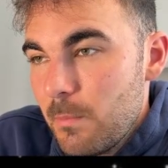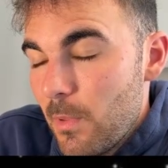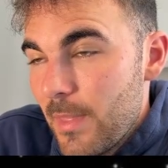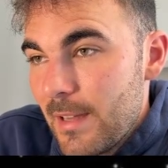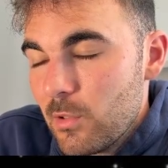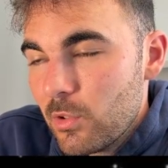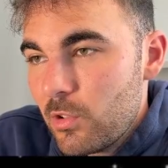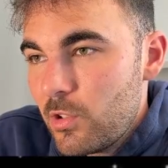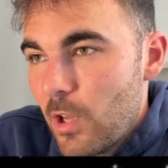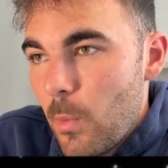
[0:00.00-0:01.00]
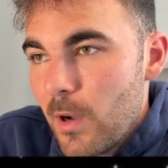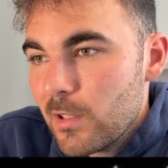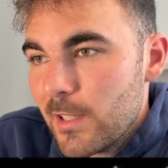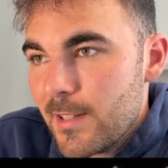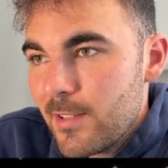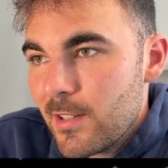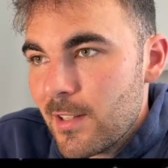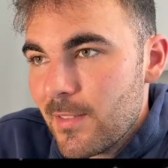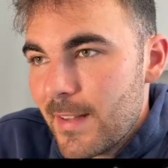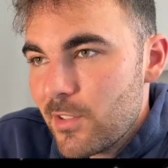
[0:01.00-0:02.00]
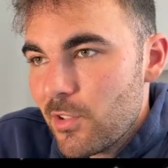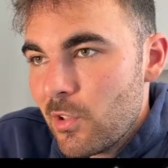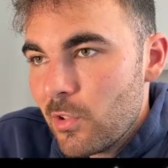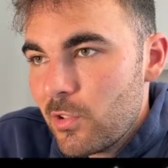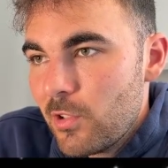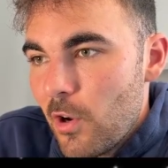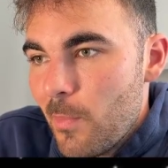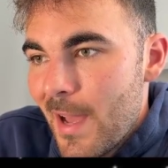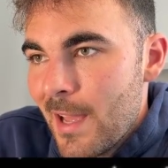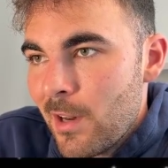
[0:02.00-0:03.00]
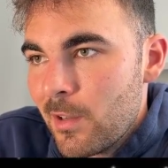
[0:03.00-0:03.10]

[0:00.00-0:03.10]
But that looks so ugly, doesn't it? That just looks so bad.